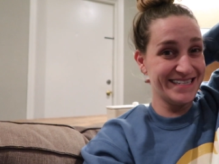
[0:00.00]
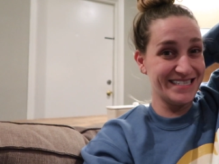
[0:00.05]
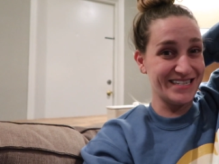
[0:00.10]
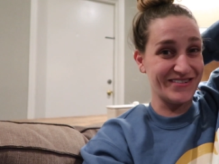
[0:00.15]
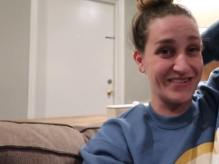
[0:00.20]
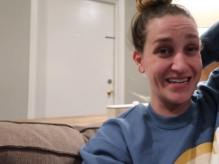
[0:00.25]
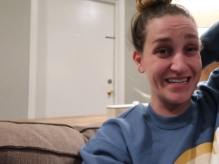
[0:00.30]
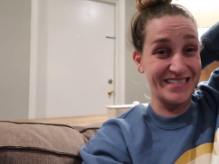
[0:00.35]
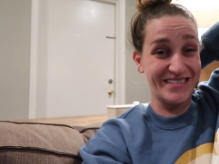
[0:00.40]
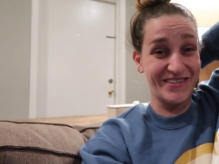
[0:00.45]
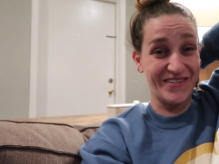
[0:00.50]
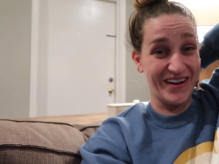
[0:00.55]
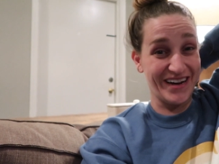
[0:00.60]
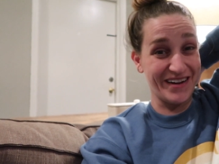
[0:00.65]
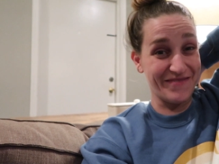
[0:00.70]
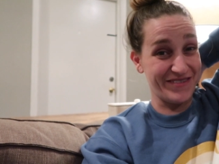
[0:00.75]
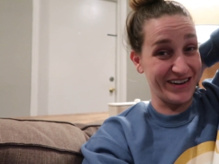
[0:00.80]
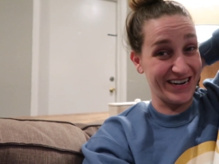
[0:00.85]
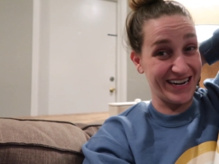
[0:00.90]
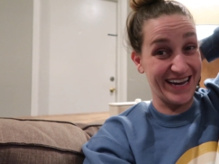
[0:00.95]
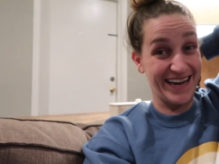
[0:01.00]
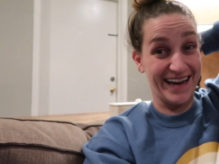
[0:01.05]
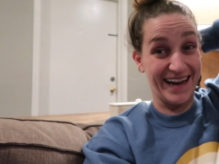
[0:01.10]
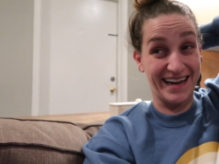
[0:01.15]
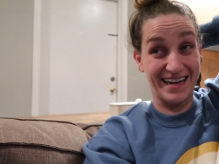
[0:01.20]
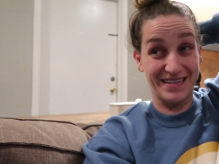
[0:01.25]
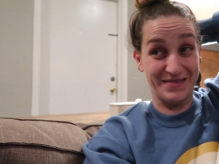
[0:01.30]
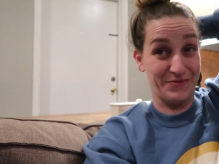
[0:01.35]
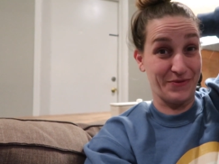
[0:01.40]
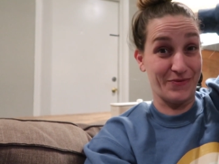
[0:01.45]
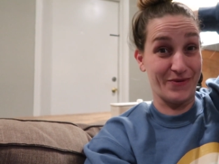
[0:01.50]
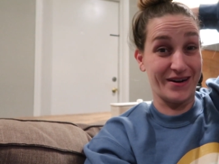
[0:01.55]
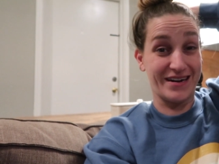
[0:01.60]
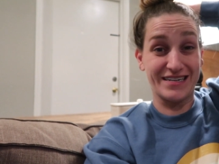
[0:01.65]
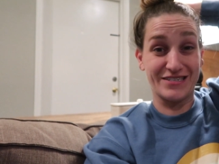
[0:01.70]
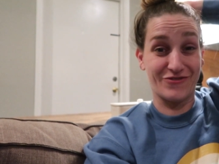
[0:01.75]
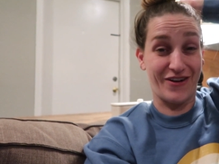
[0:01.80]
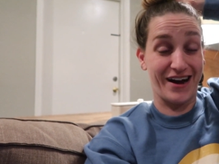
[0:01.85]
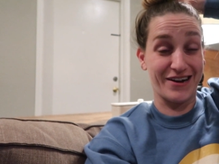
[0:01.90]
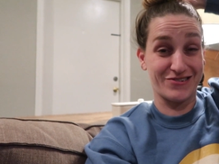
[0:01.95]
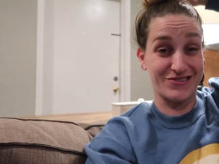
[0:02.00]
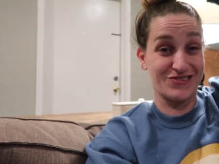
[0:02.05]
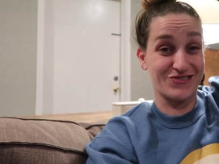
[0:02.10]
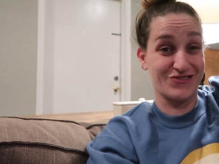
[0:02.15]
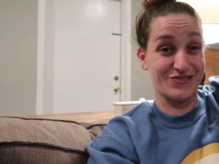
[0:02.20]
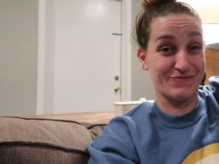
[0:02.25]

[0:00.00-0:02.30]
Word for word: So he's going up there to get it because we're worried trash is